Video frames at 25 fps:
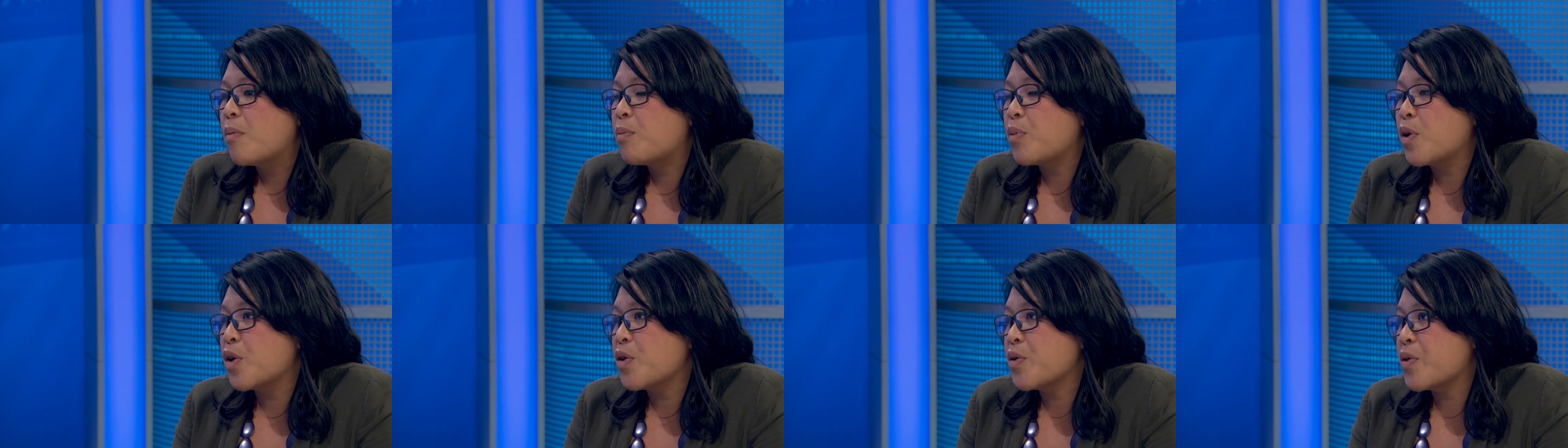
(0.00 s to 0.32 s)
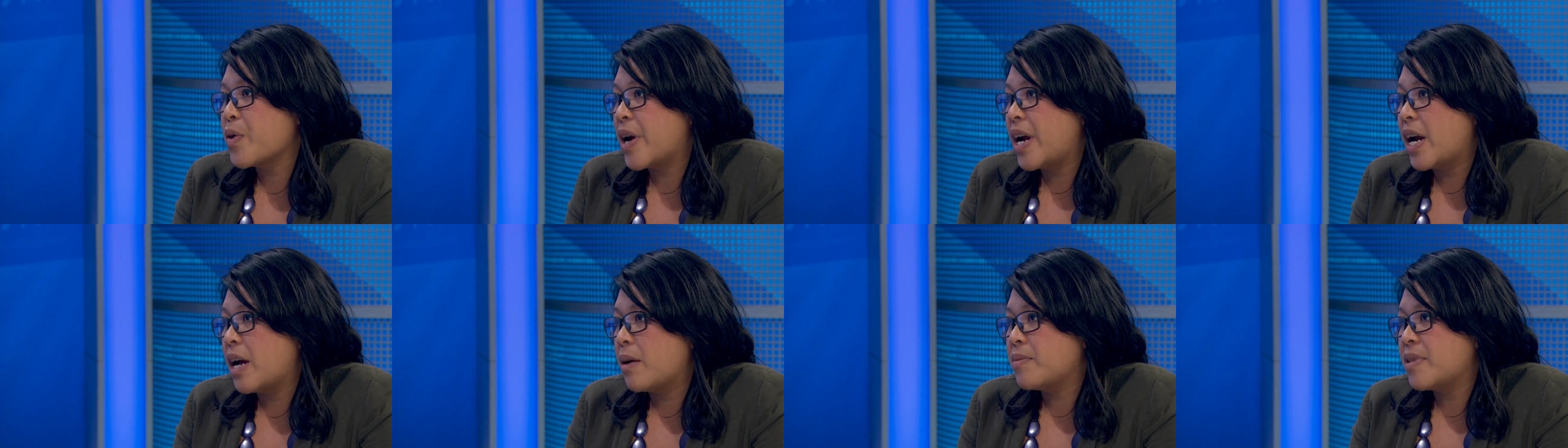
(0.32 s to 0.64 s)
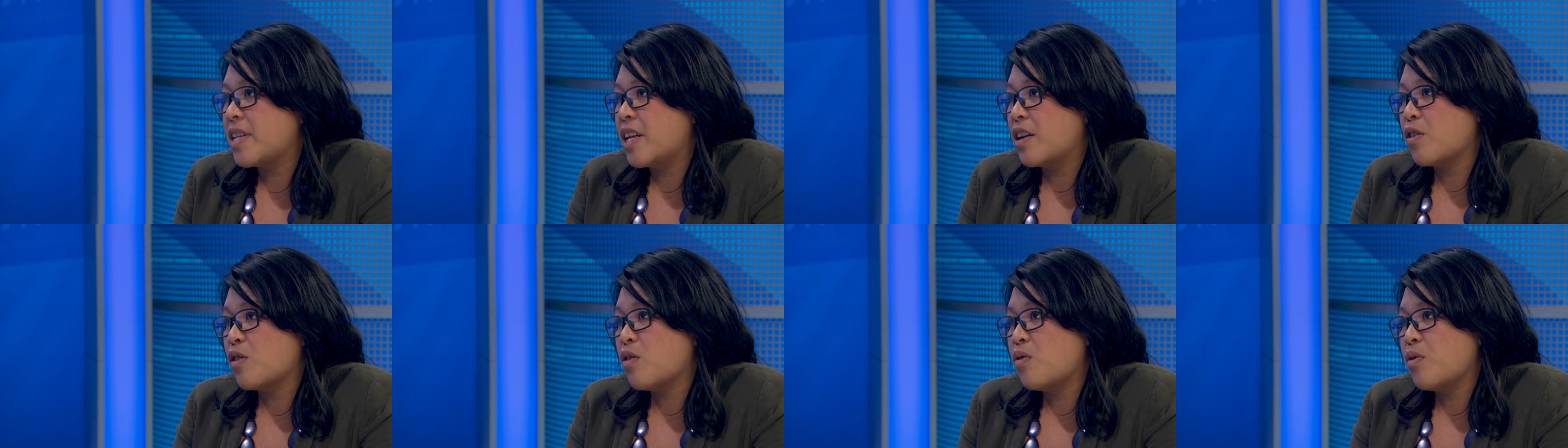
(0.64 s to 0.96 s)

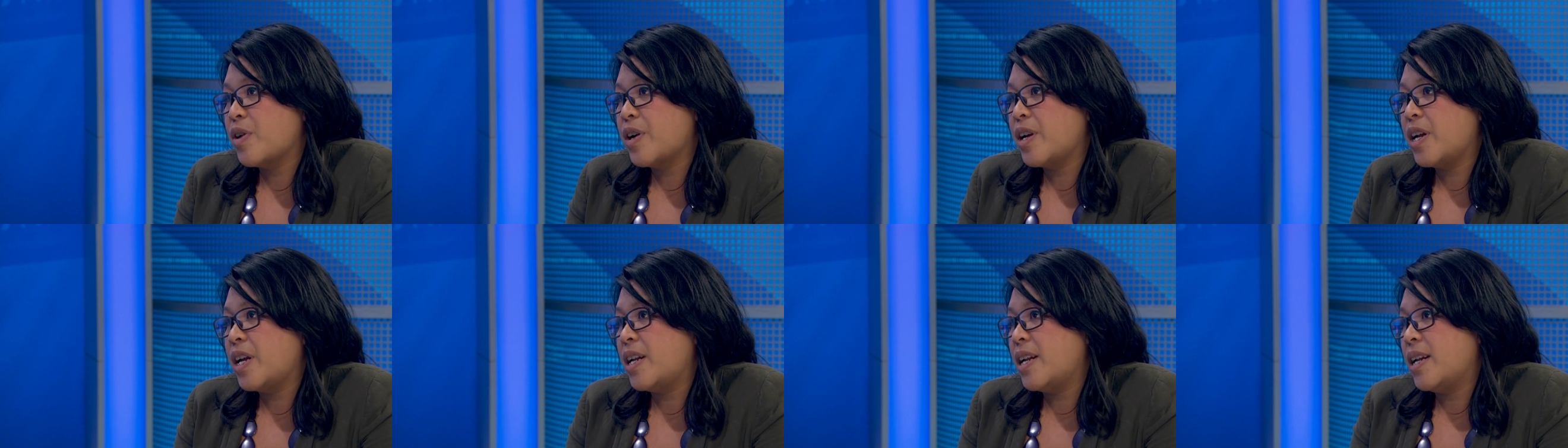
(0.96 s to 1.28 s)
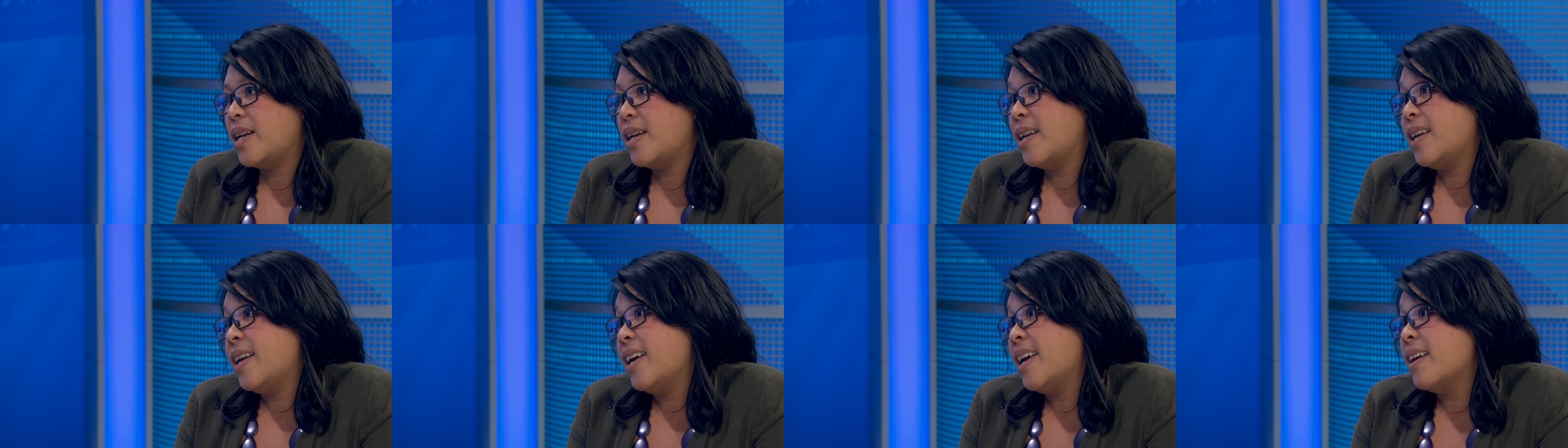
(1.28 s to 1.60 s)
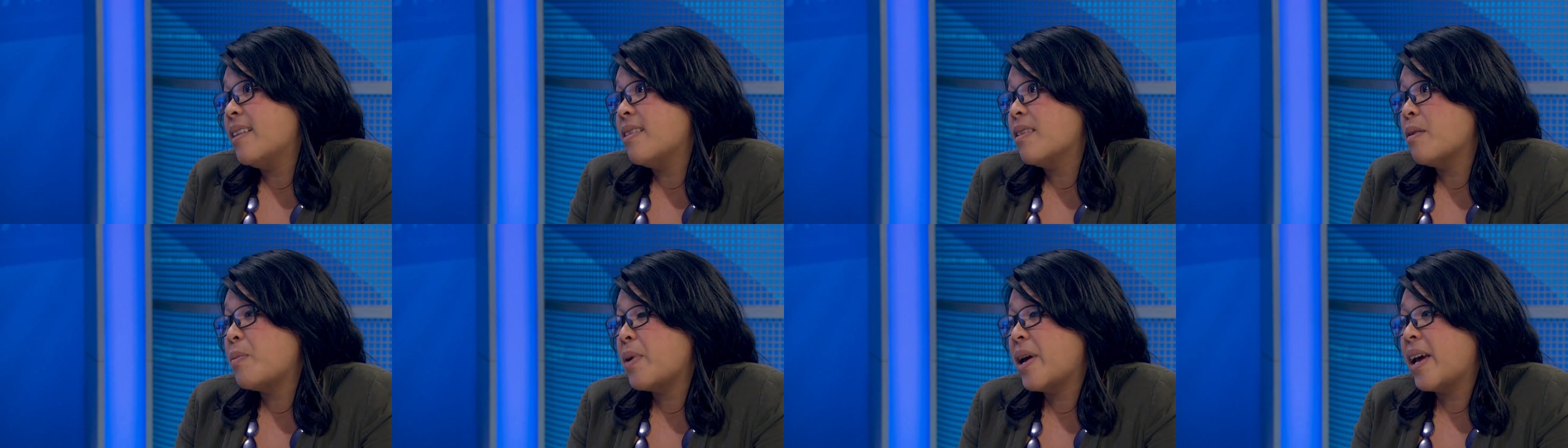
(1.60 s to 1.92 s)
programs that are coordinated
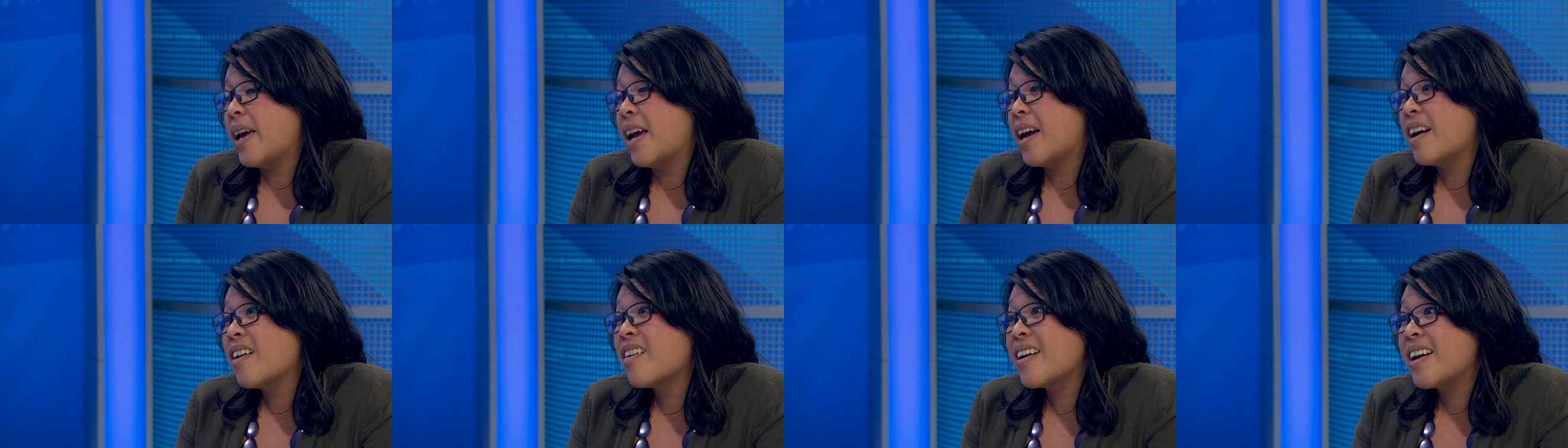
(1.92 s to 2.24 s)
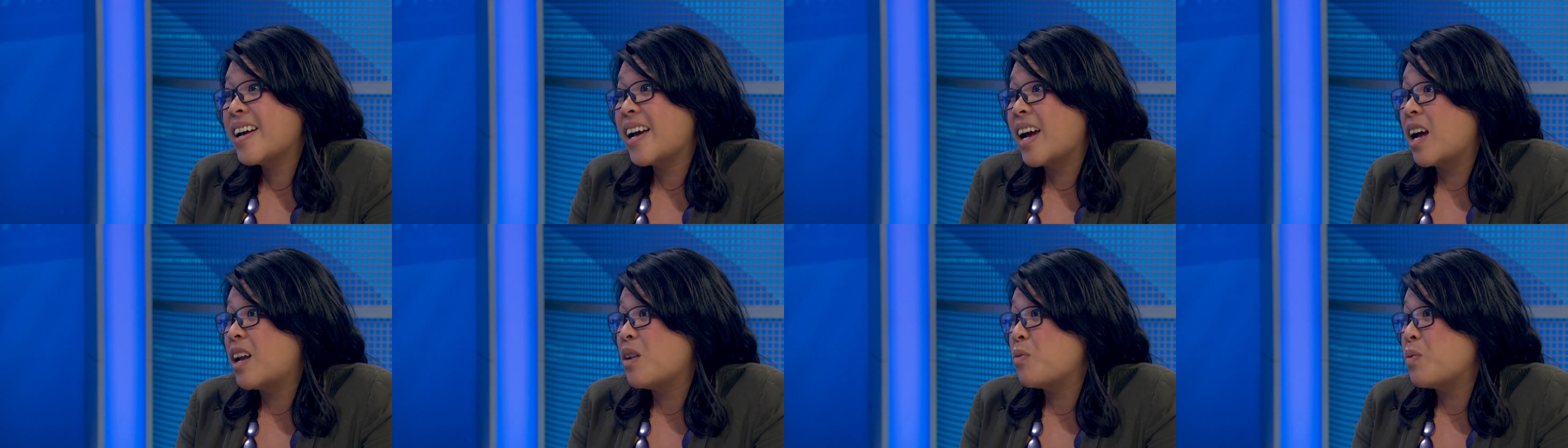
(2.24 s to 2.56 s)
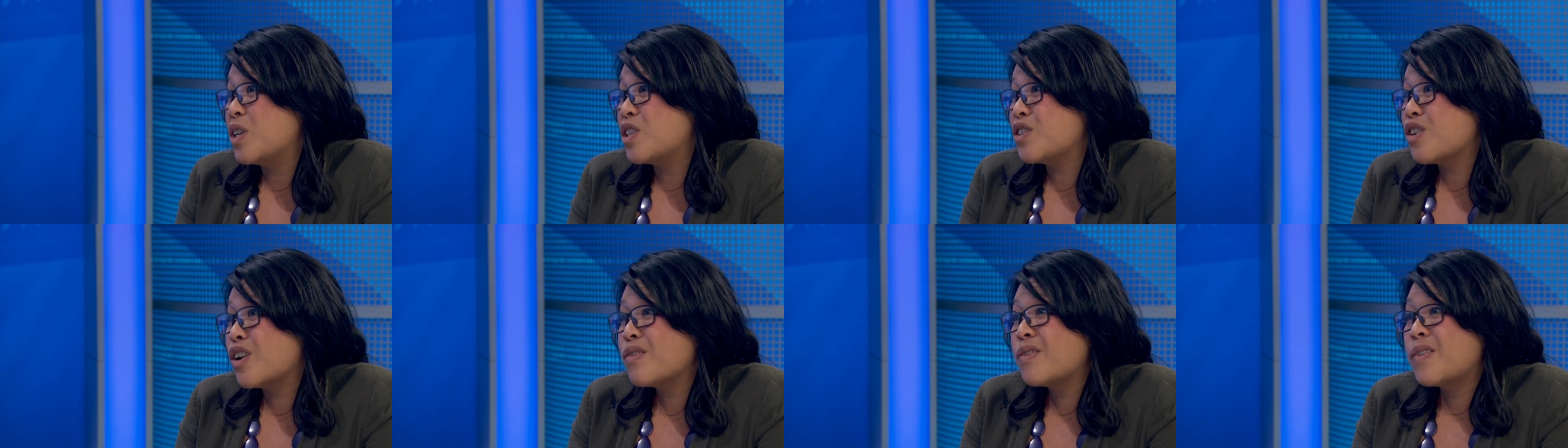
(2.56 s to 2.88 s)
in the Bay Area, and
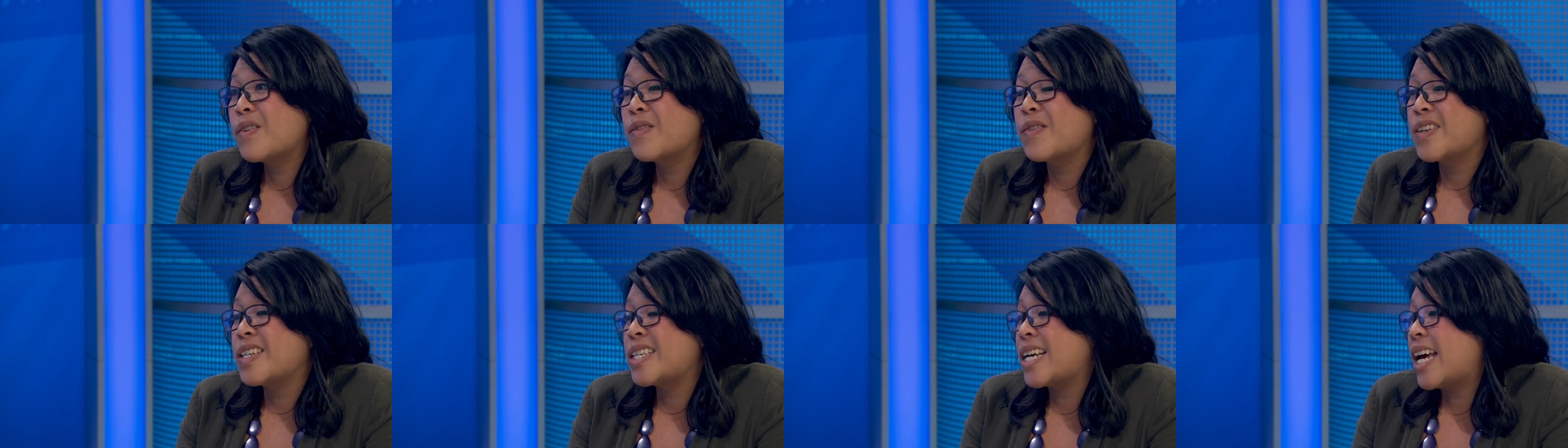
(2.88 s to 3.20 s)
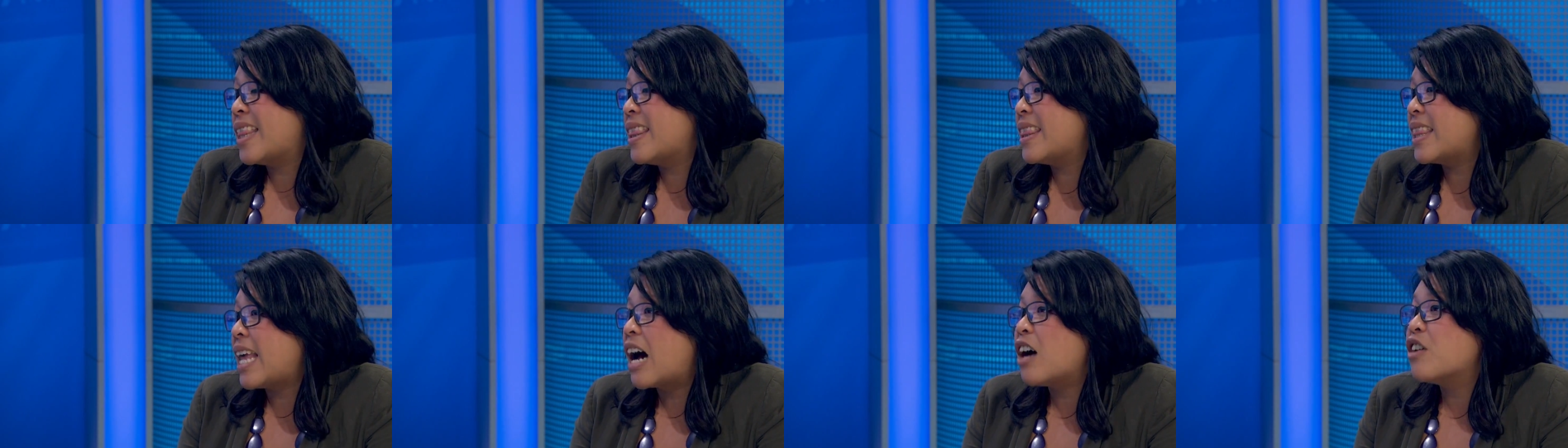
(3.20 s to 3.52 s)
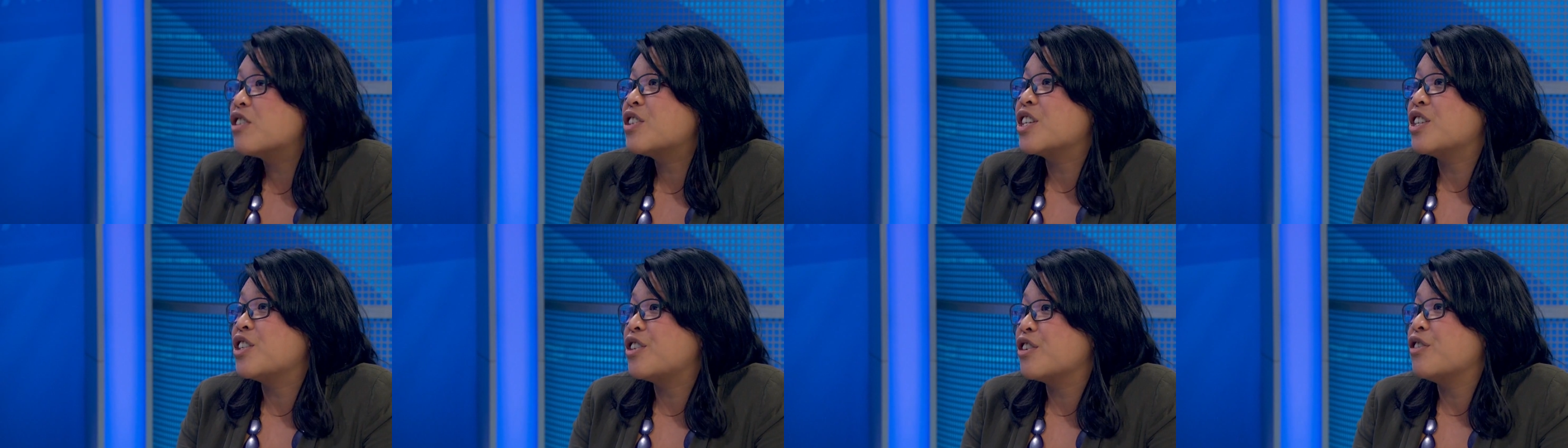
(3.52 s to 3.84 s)
we serve over
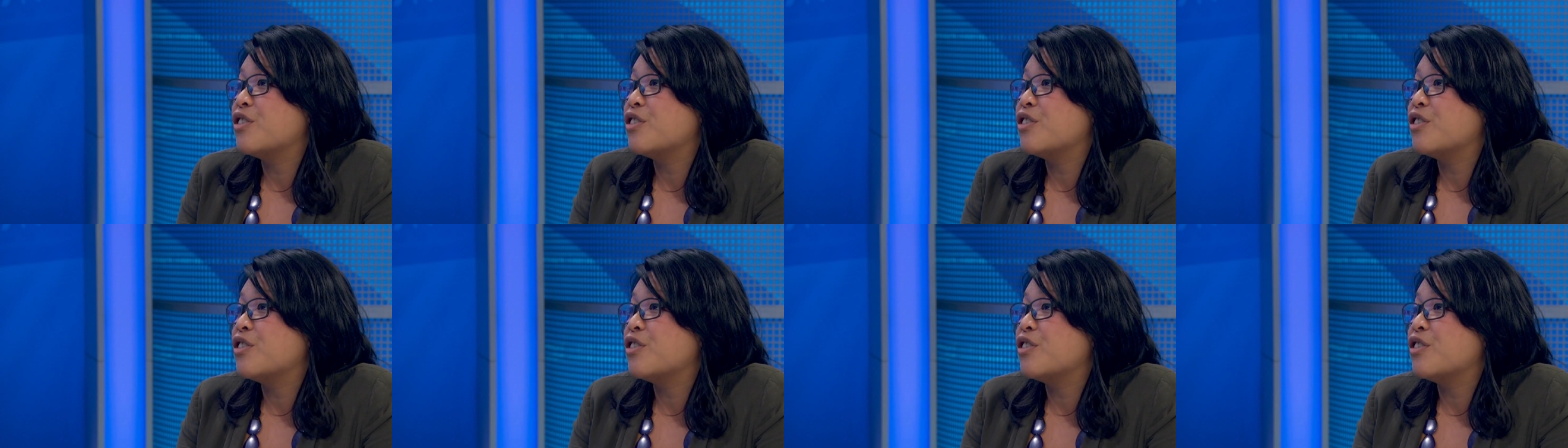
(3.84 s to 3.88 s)
10,000